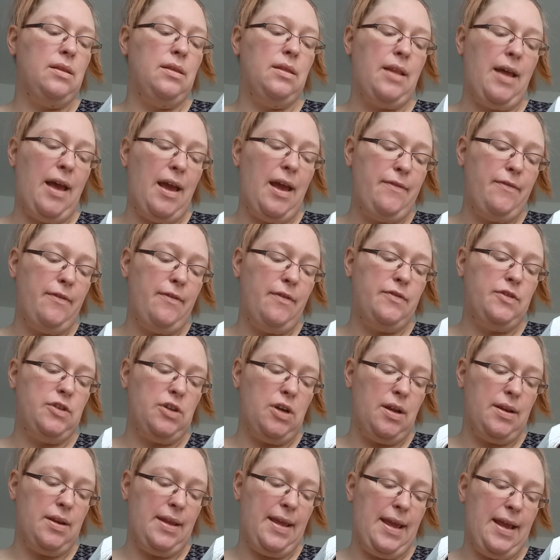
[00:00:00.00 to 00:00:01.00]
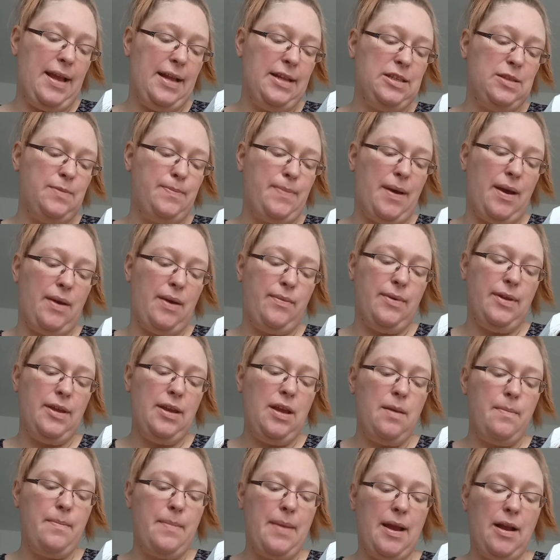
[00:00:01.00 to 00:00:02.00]
Life of John Keats by
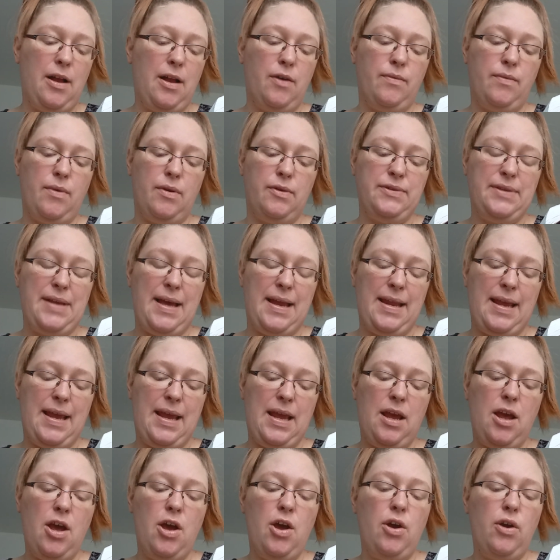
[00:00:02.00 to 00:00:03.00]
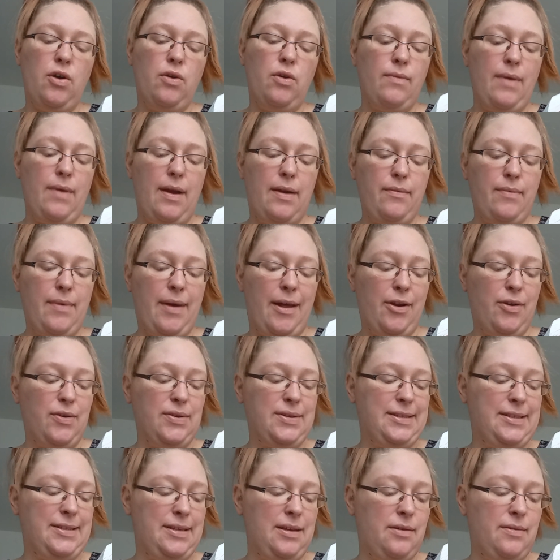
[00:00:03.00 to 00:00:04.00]
William Michael Rossetti, Great
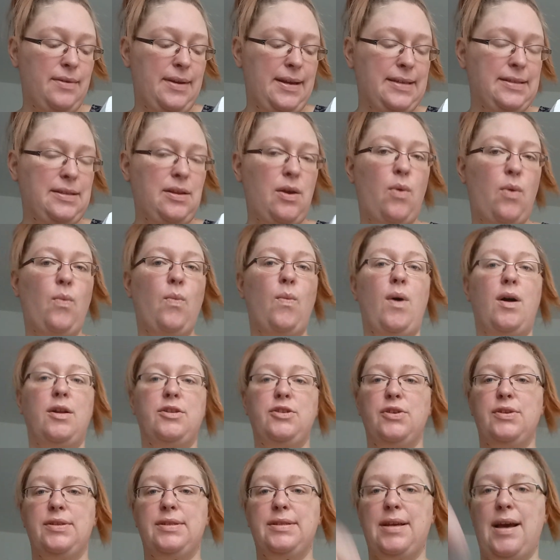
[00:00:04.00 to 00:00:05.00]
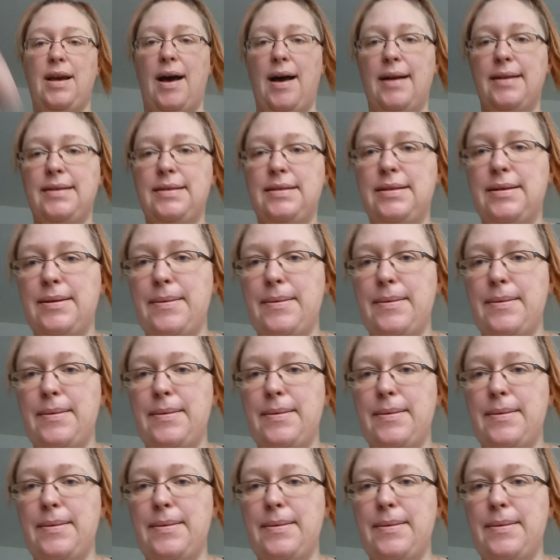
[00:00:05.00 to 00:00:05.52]
Writers series, Walter Scott.